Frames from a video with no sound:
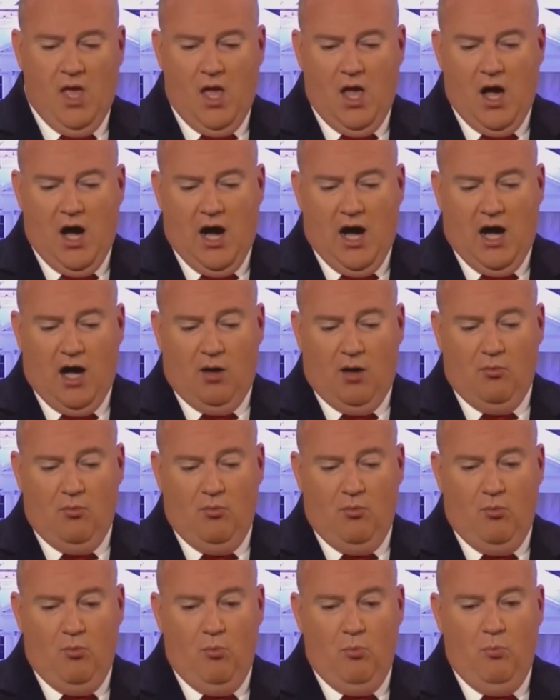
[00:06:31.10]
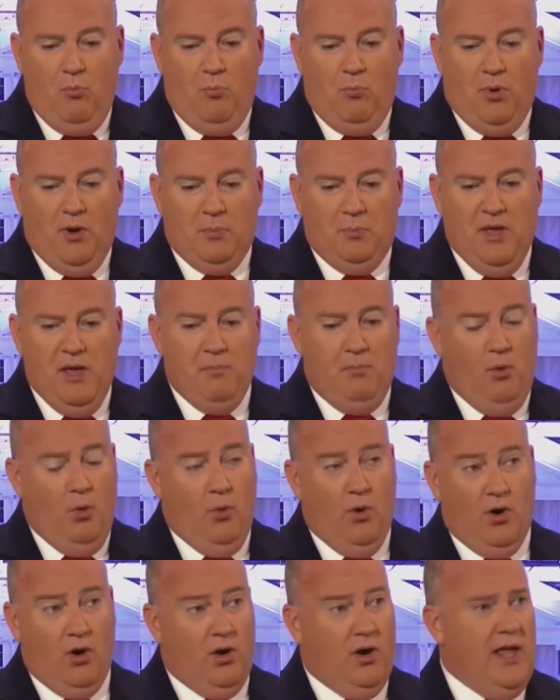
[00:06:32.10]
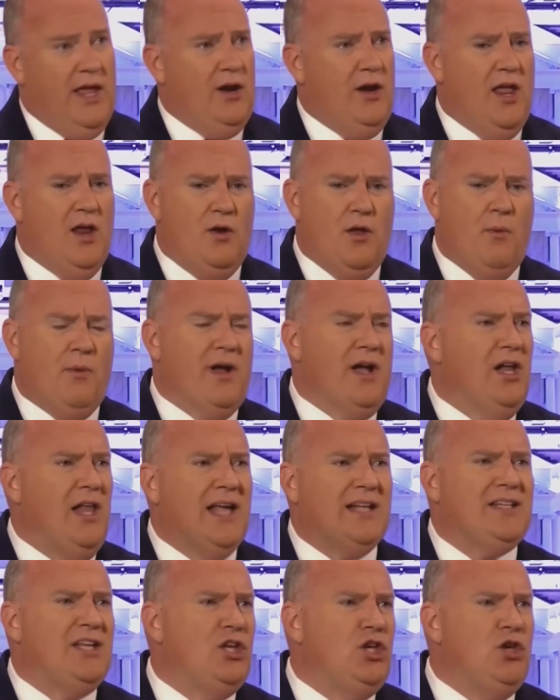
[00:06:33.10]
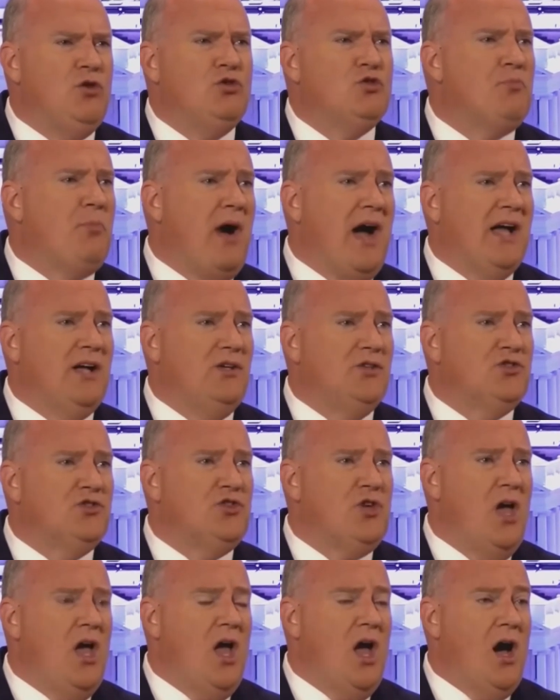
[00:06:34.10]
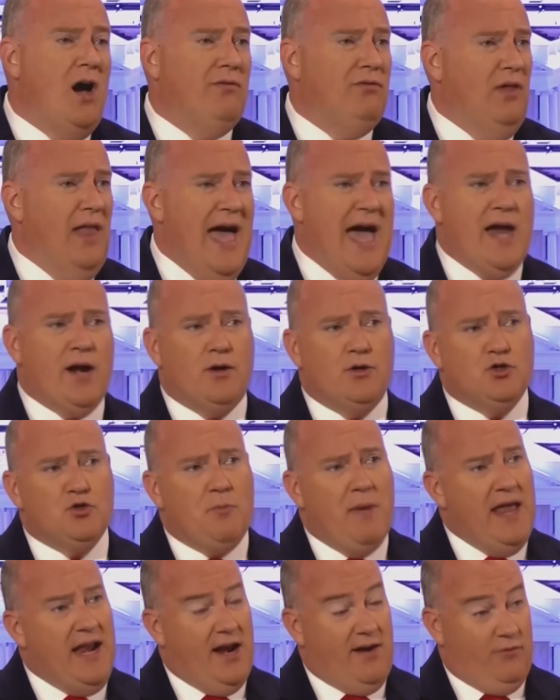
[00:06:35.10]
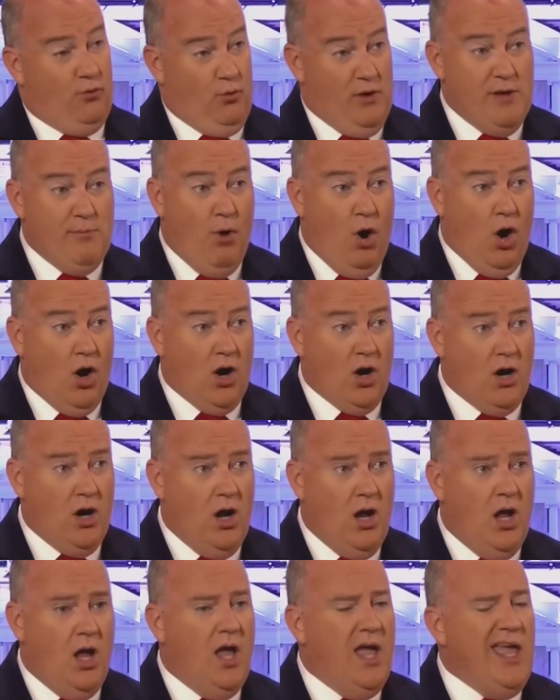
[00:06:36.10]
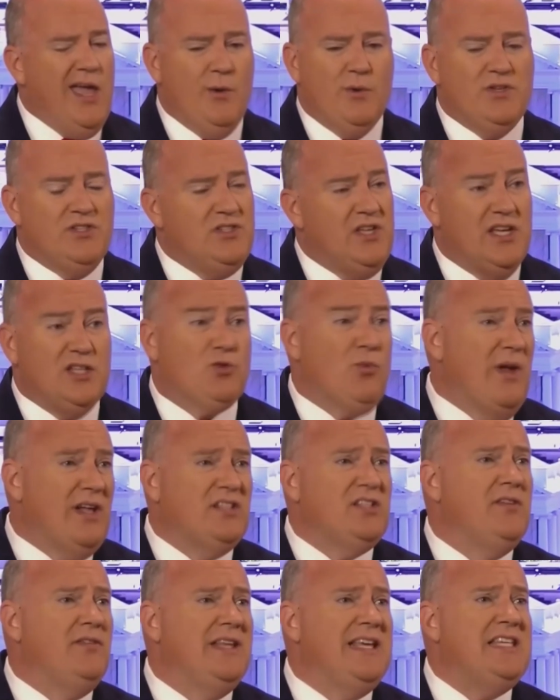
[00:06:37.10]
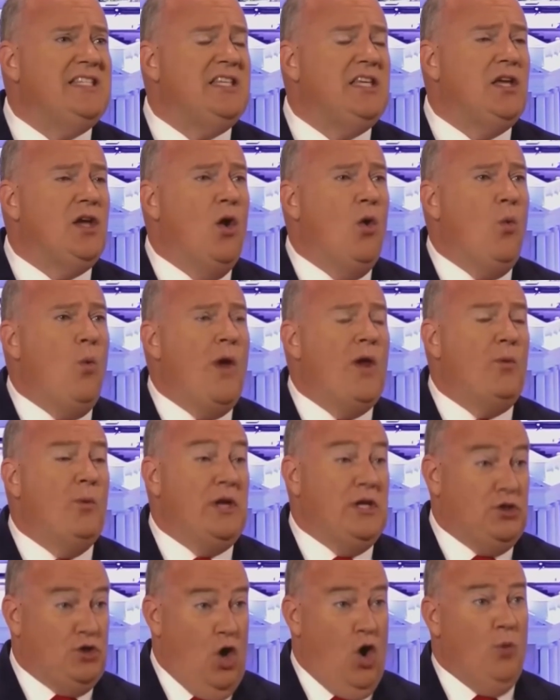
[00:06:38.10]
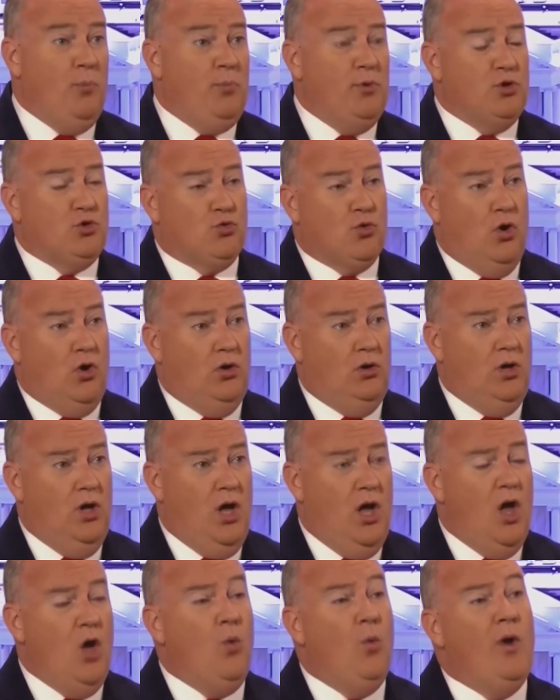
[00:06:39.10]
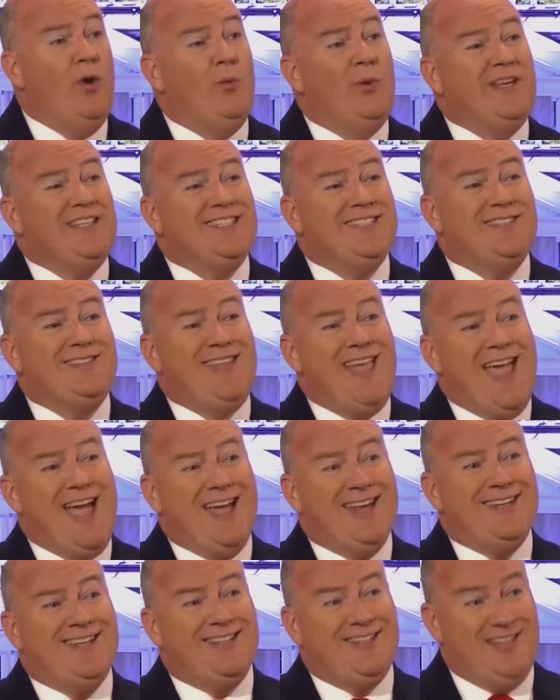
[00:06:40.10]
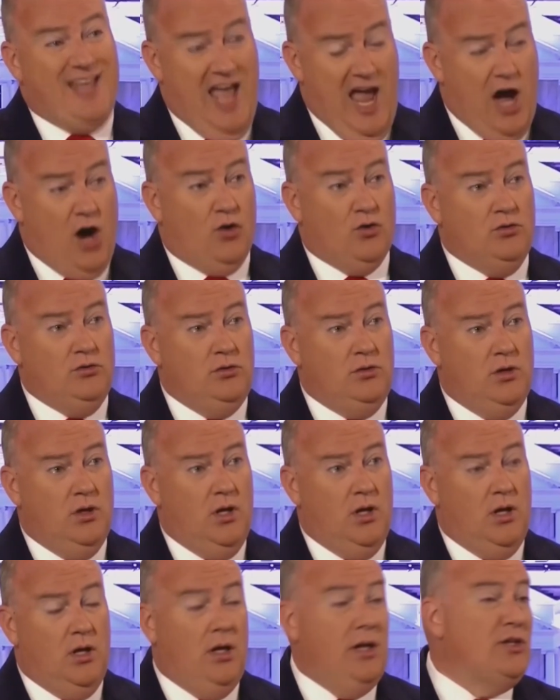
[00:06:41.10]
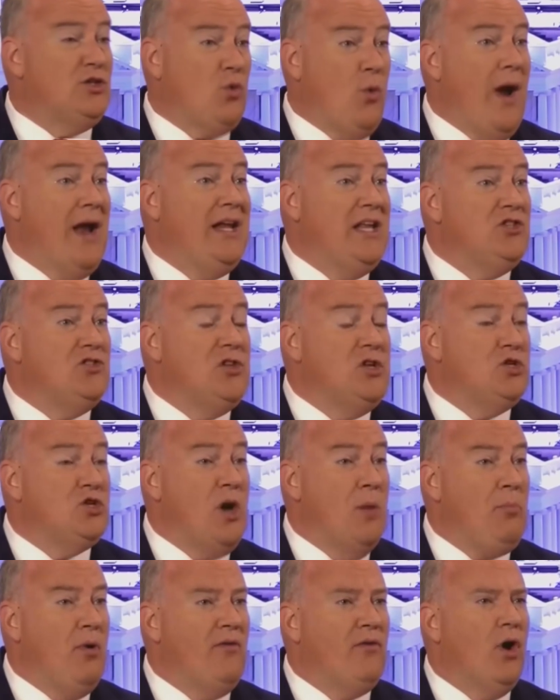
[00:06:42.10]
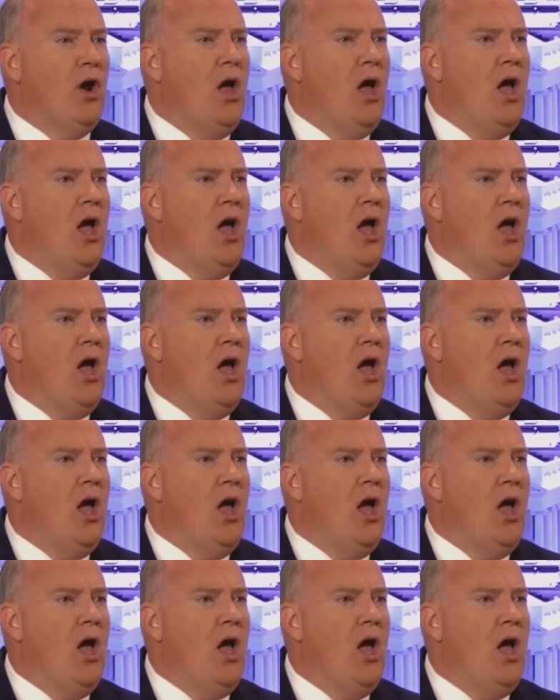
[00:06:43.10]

But people were, and they were collecting huge piles of ladders made out of rebar. It's relatively easy when we don't patrol. When we stand down, it's quite easy to jump over.